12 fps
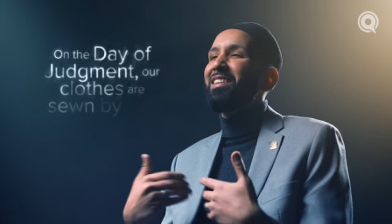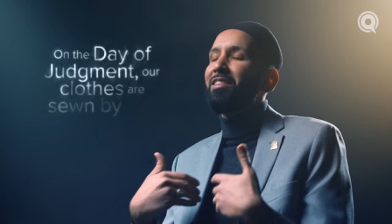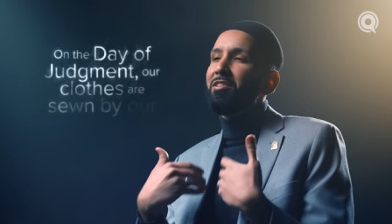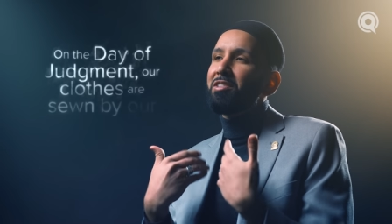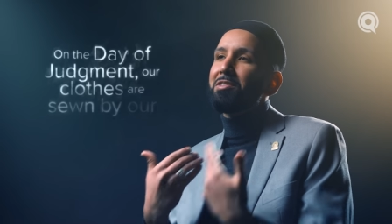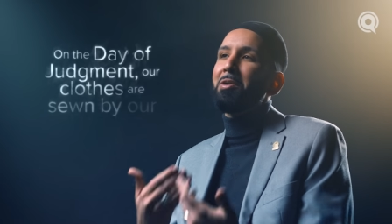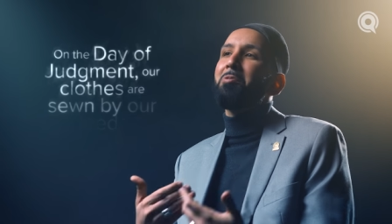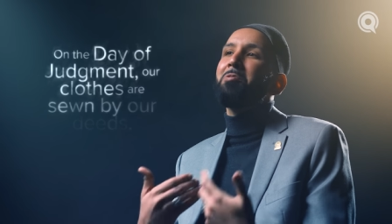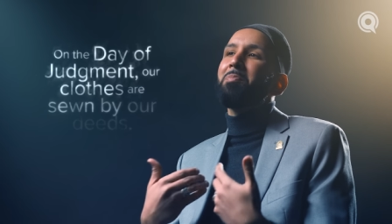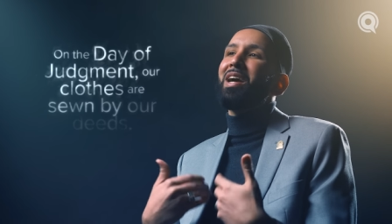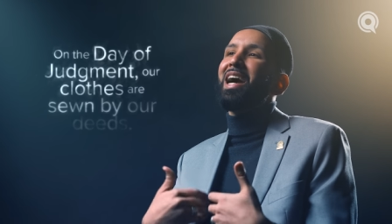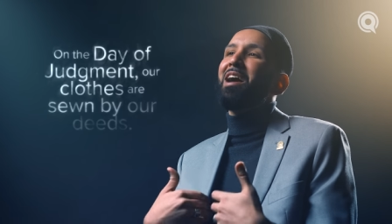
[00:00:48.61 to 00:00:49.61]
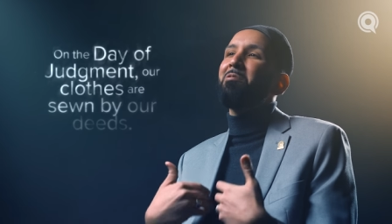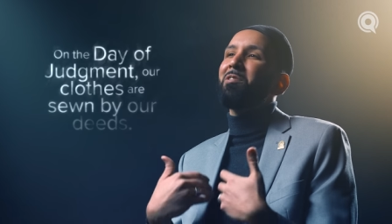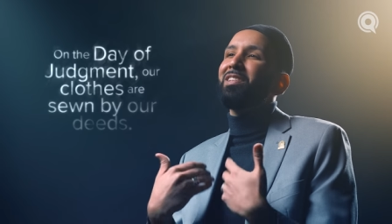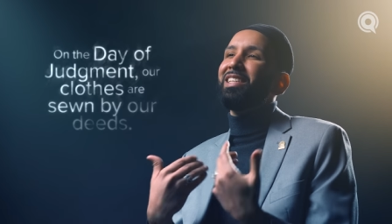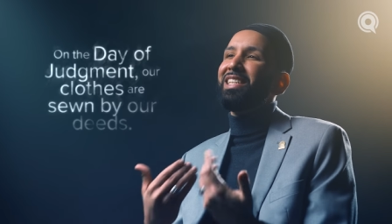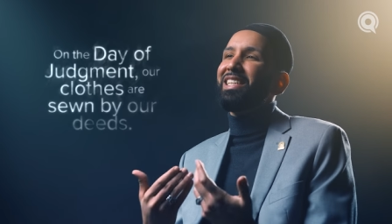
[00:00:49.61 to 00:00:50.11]
They're sewn by
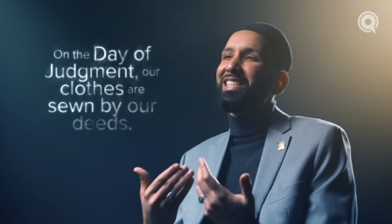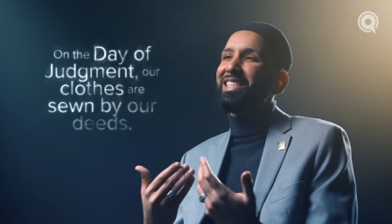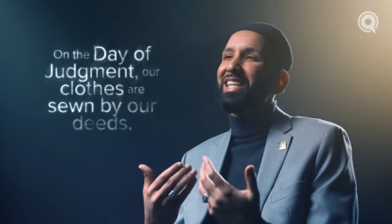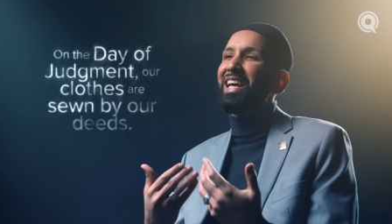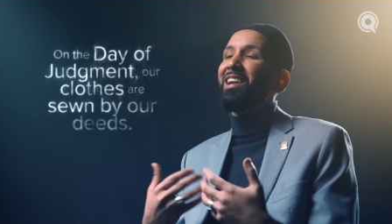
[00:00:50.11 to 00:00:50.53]
our deeds,